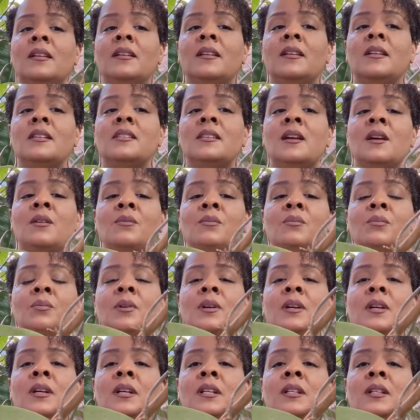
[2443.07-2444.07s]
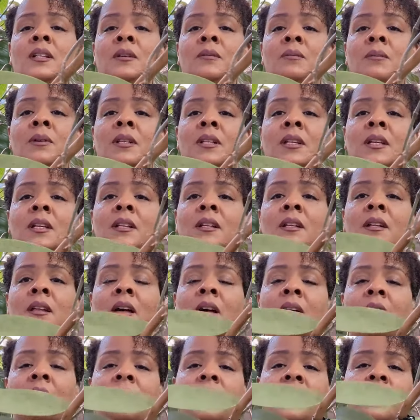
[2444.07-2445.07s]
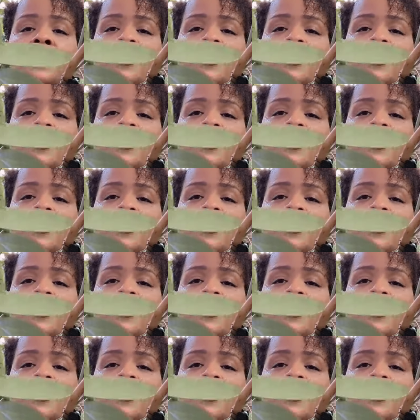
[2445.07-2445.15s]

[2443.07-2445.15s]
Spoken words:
because I really, really love